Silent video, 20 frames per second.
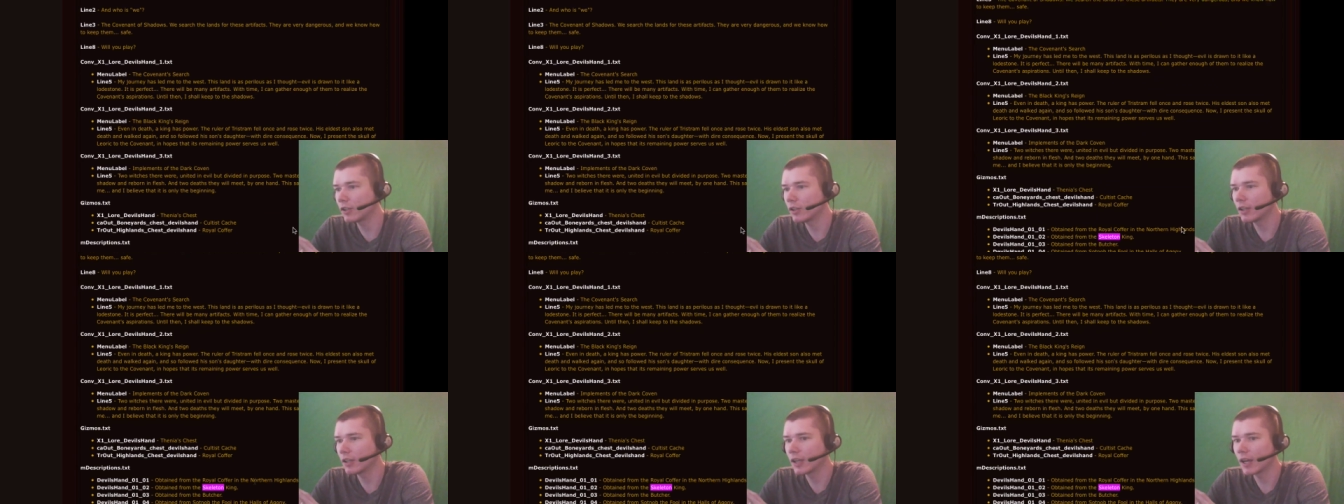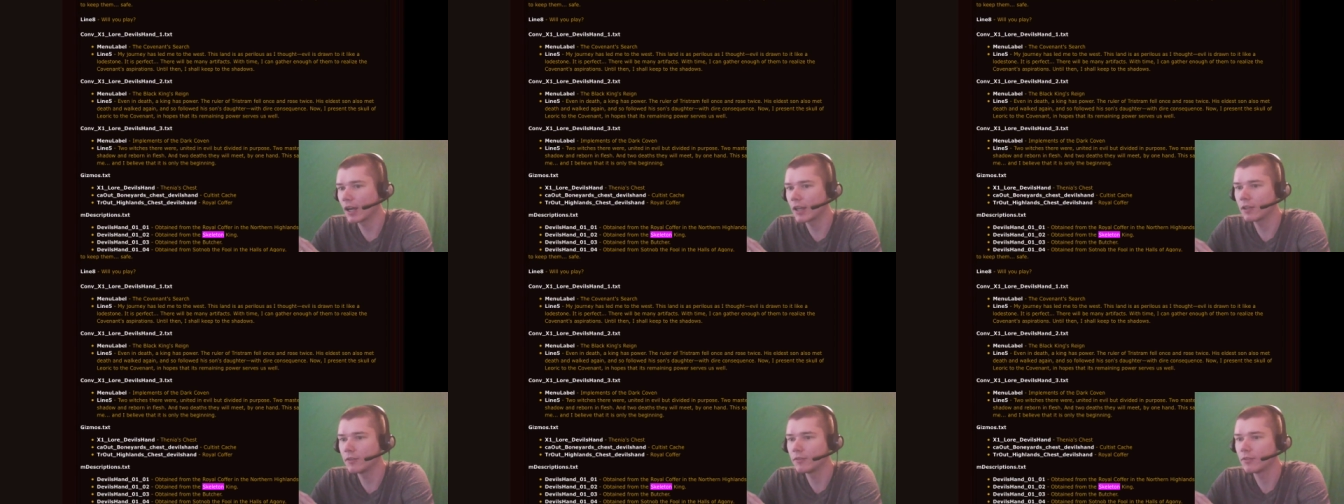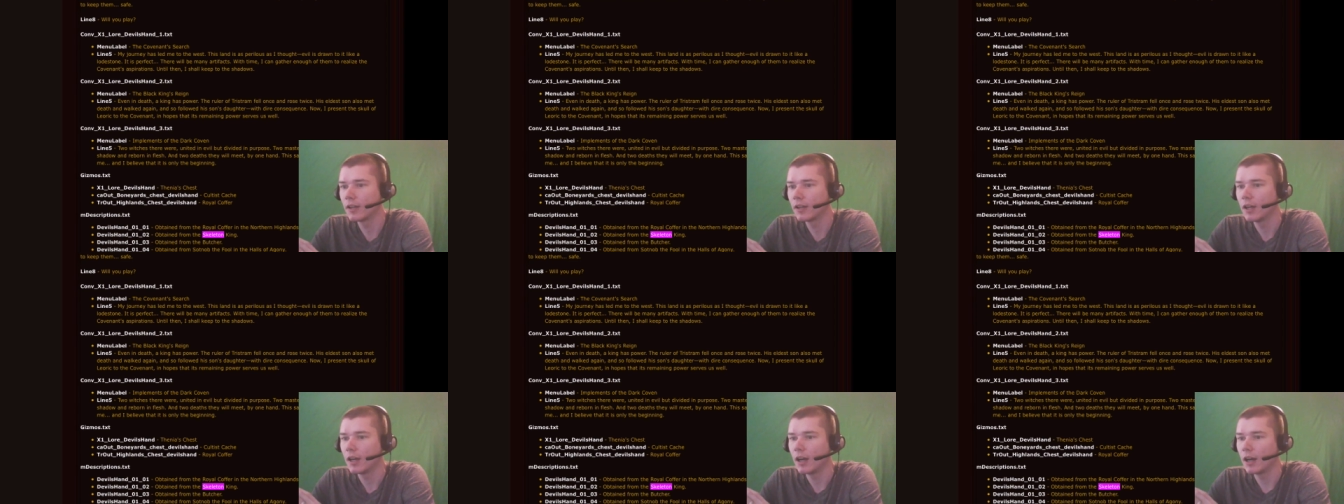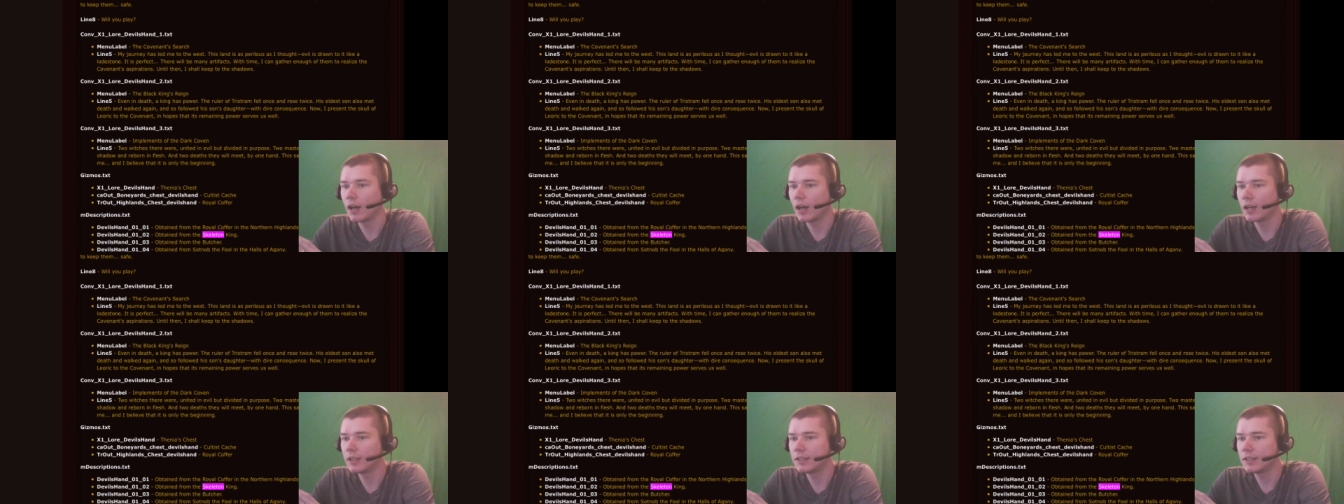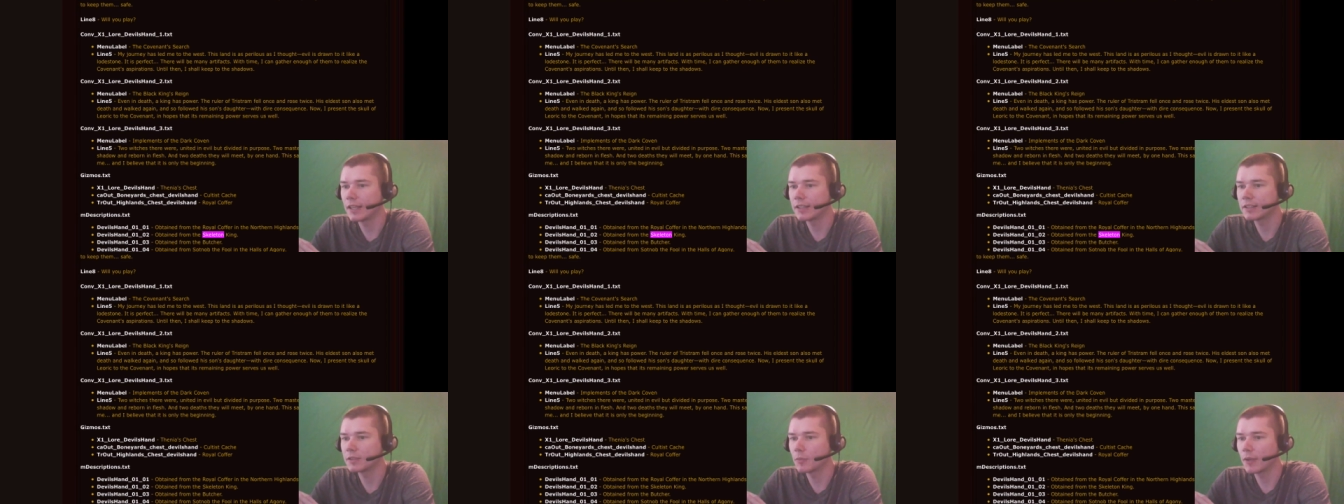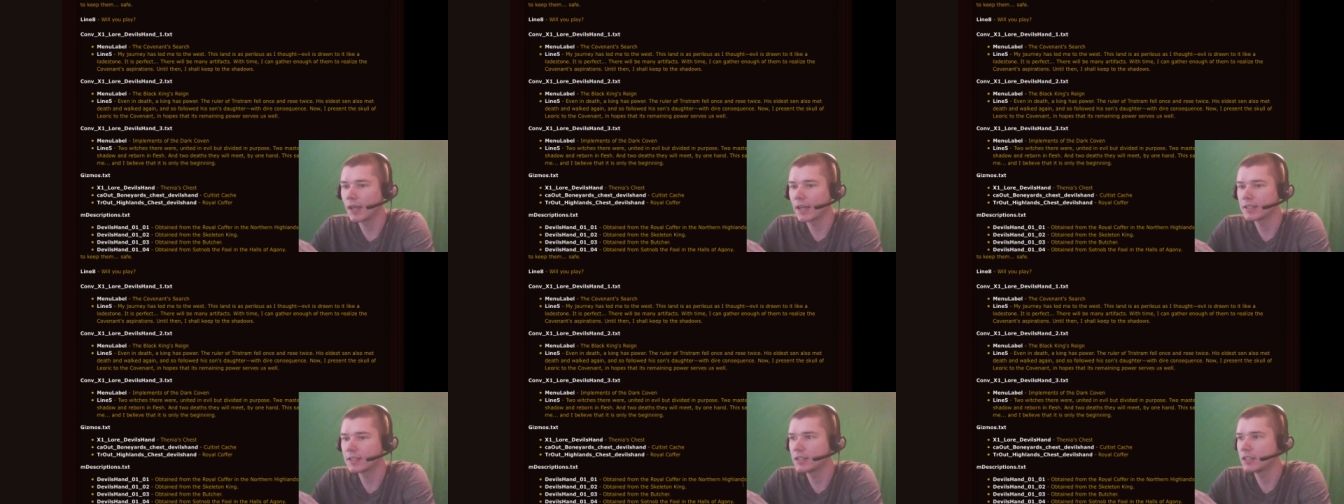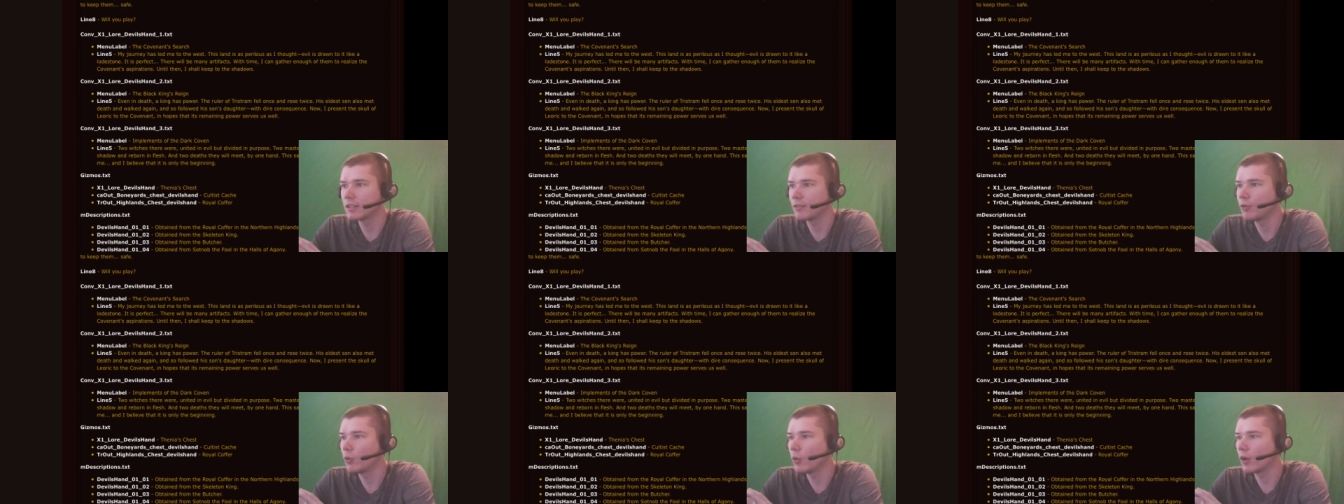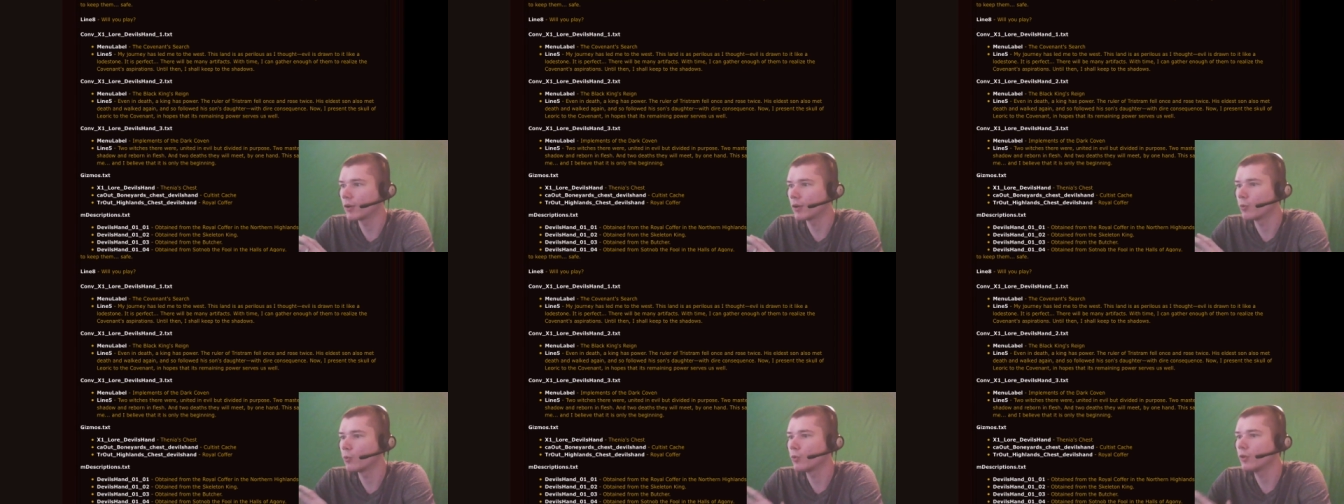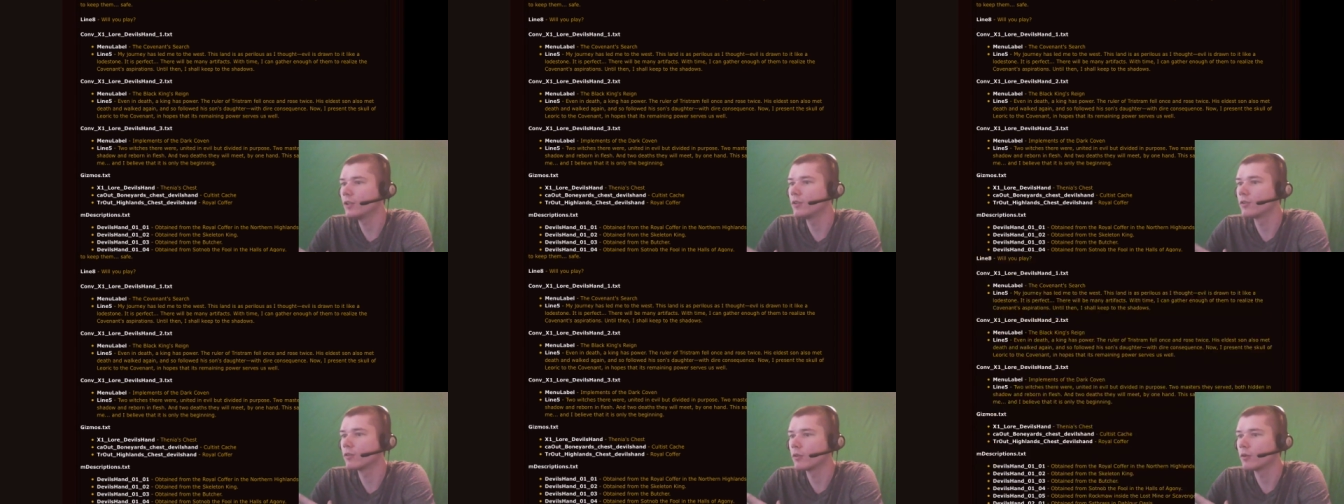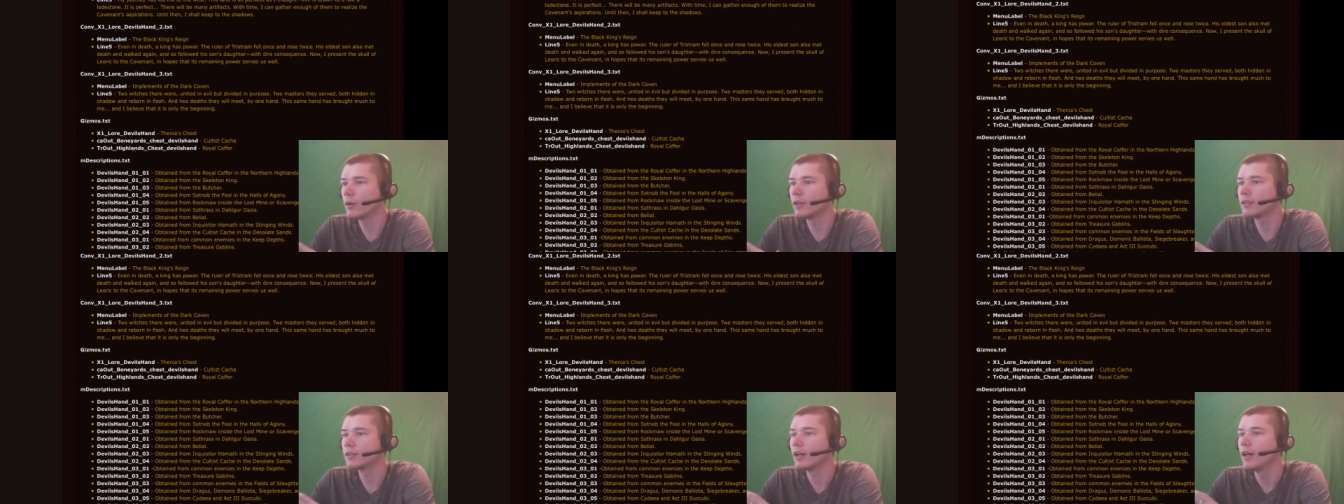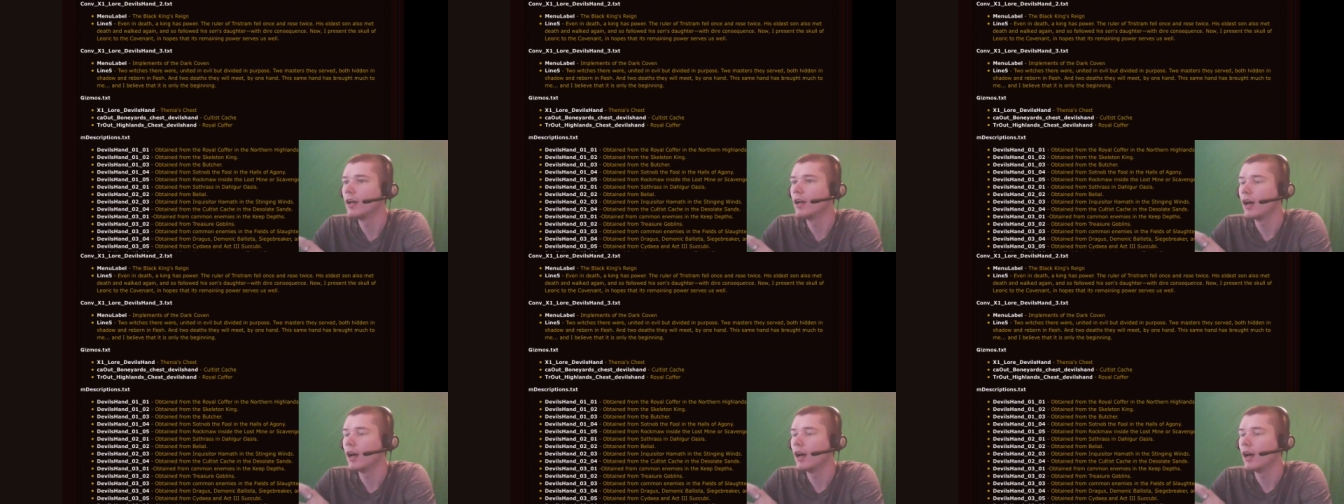You can kind of uh, take some guesses if you want to read through it.